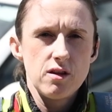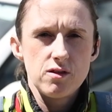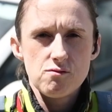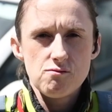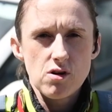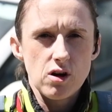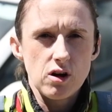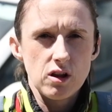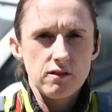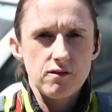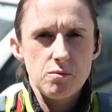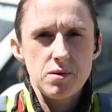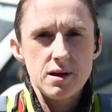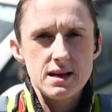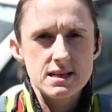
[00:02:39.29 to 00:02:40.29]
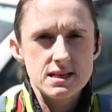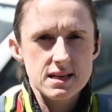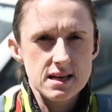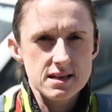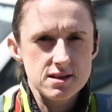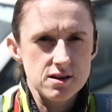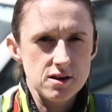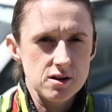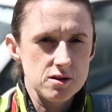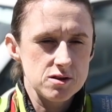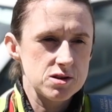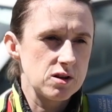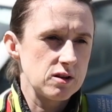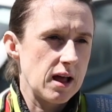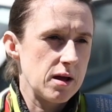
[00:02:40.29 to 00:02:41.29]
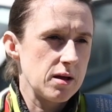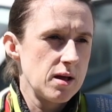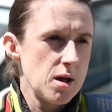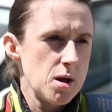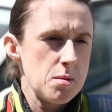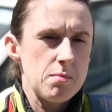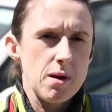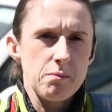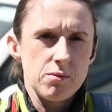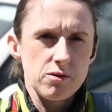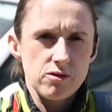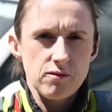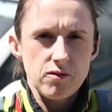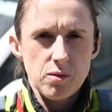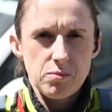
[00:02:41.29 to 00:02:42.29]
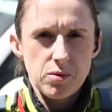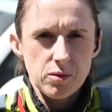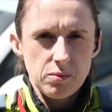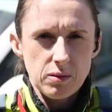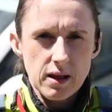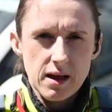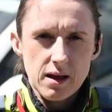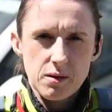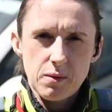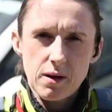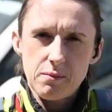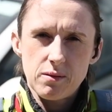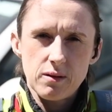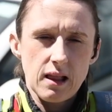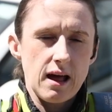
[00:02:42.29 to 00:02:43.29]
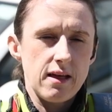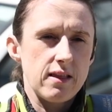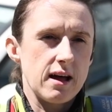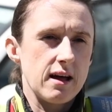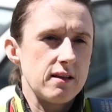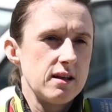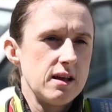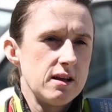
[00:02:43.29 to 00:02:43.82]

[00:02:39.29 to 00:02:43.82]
the role of a PCSO, so like members of the public, people like that.